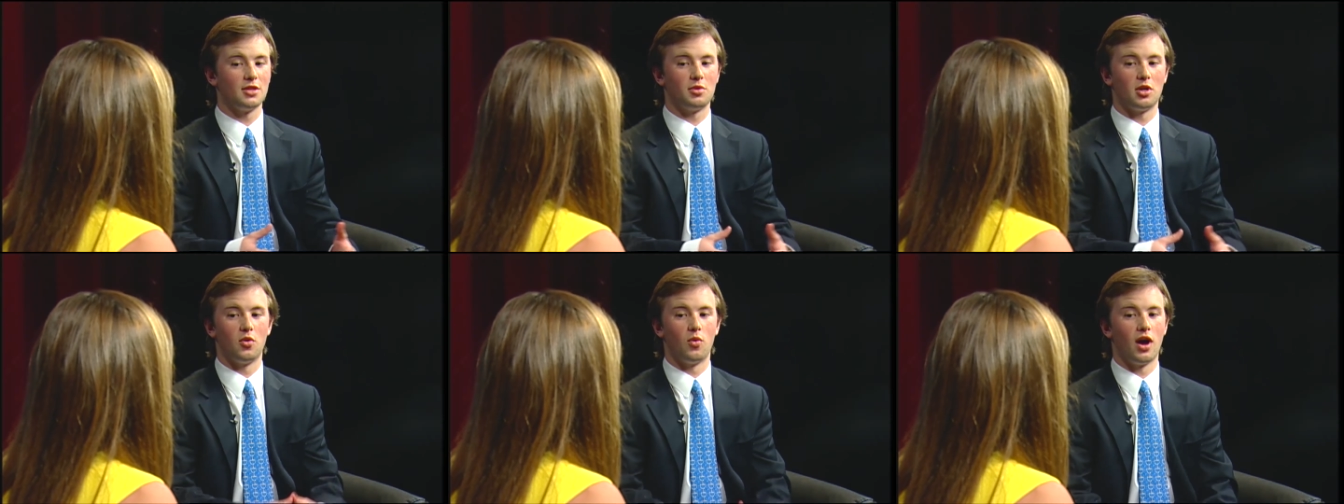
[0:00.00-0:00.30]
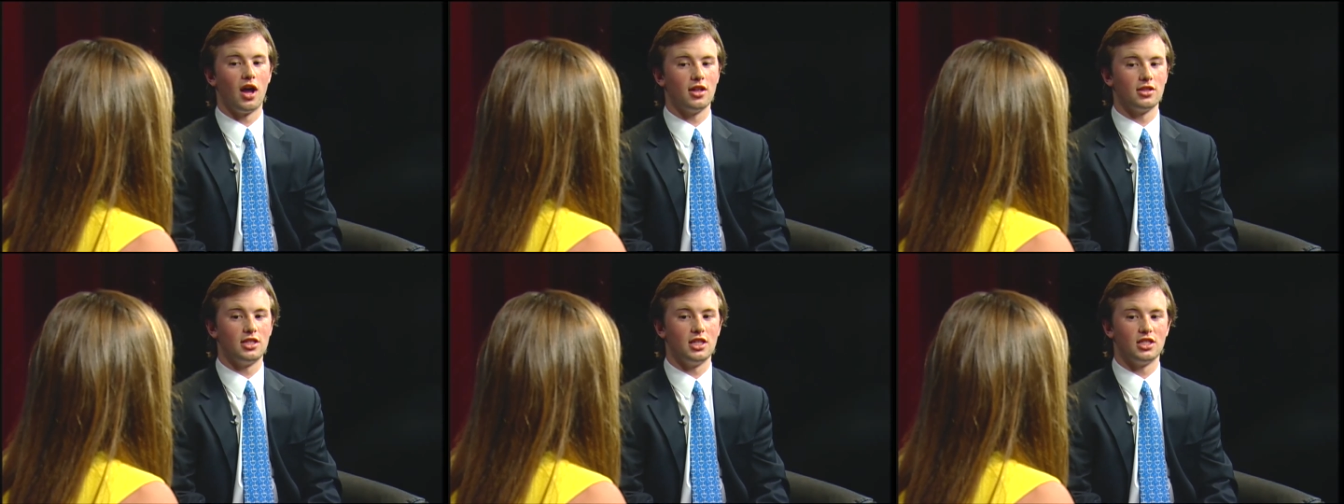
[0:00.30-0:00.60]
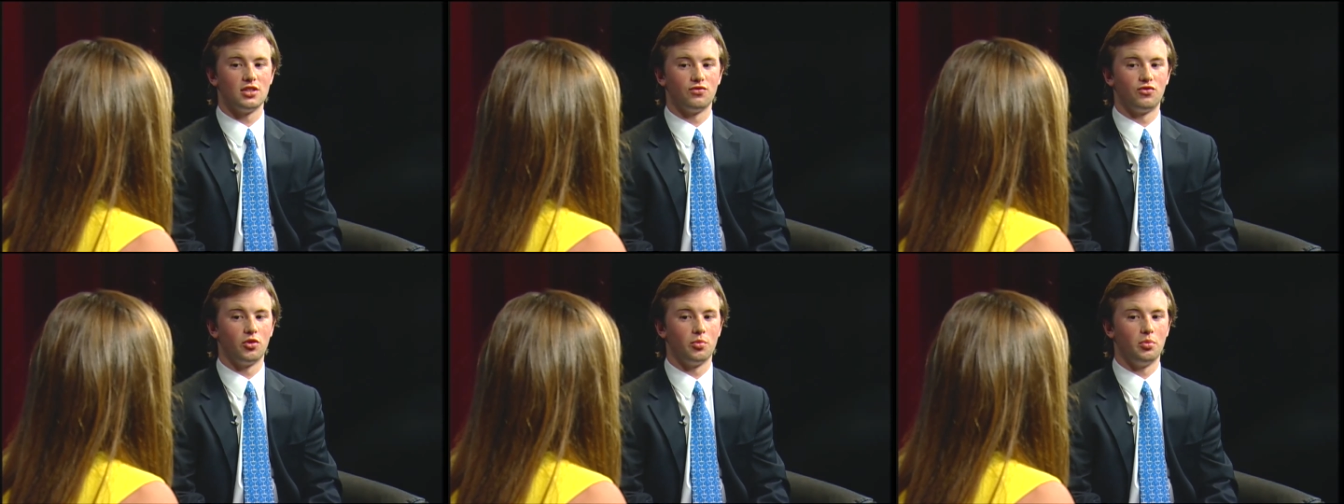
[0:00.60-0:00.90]
been a wild
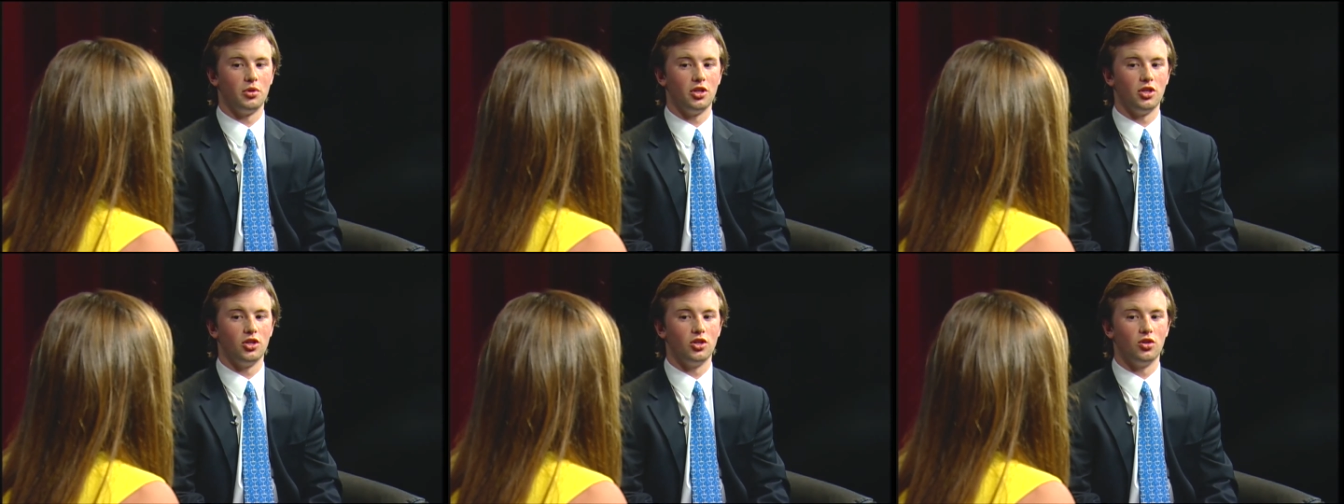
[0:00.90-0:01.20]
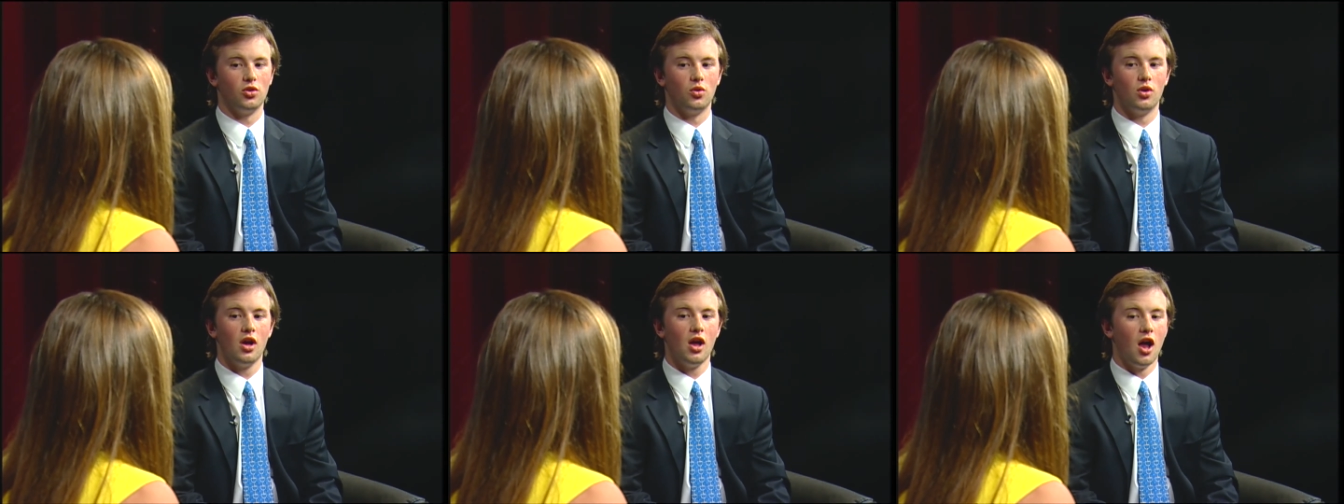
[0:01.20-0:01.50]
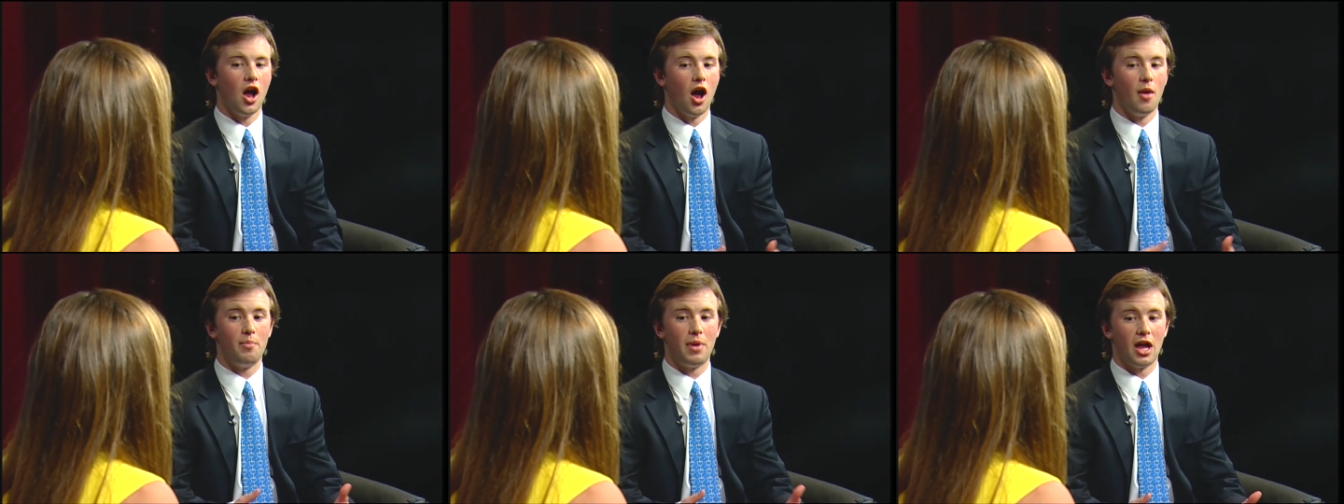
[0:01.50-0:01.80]
season for BU,
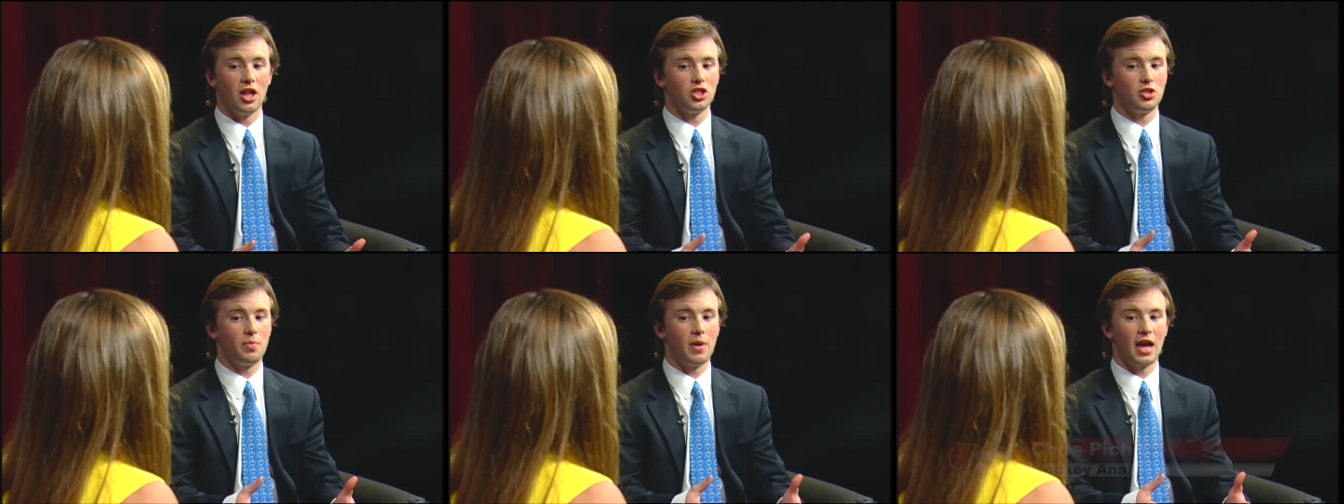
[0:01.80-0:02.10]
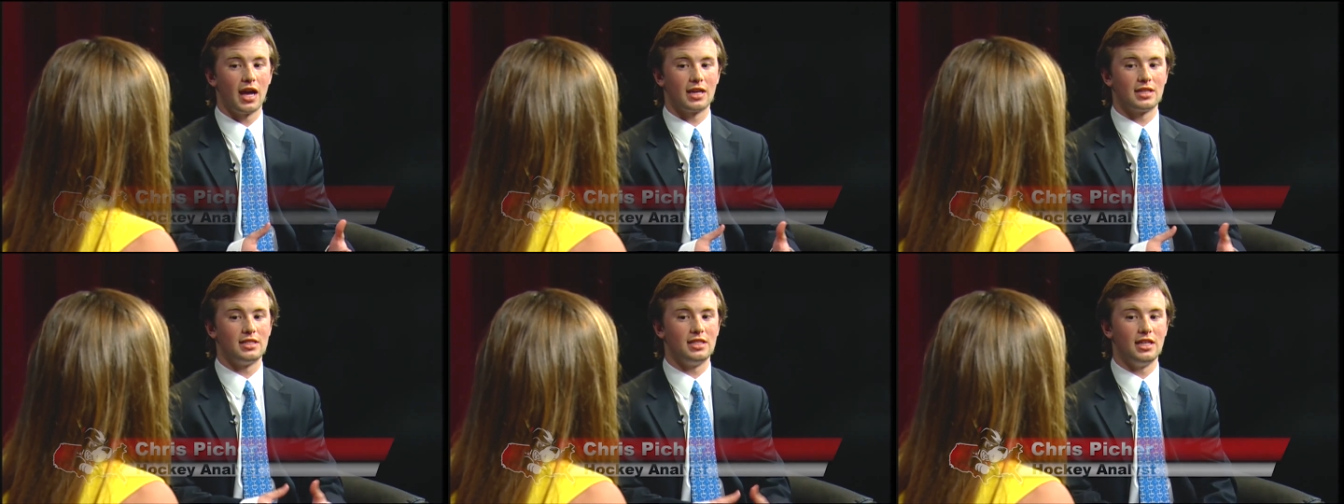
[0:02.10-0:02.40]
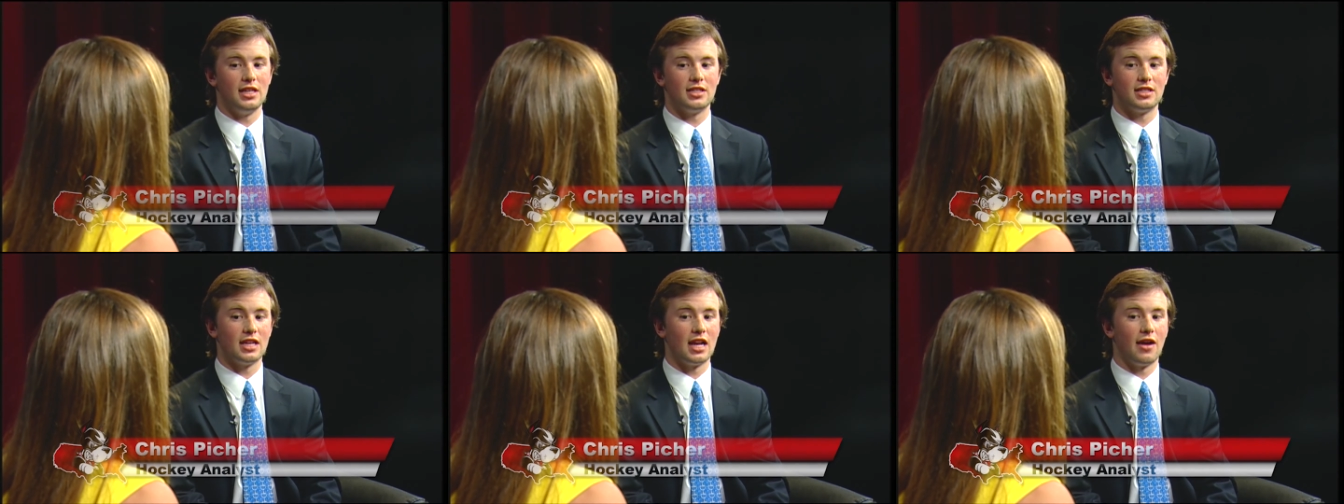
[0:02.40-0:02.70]
a bounce-back
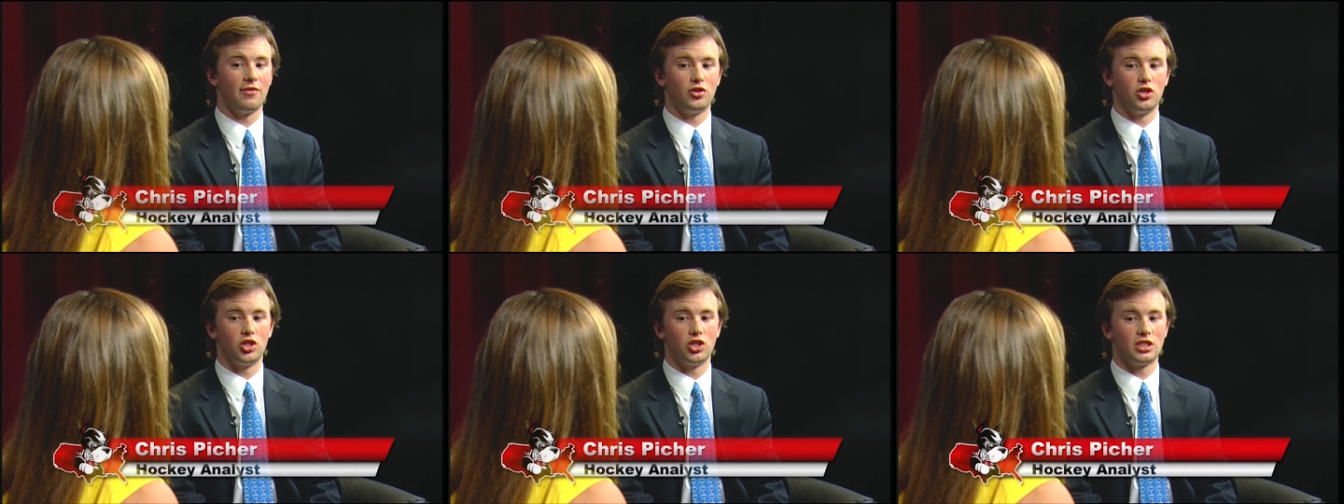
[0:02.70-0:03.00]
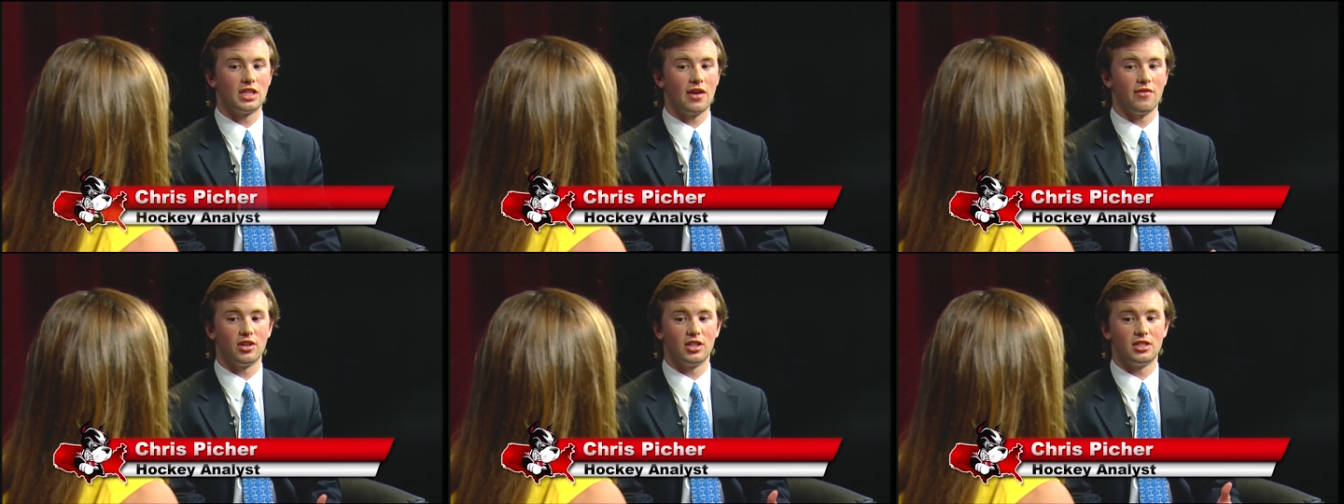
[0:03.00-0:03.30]
season after just having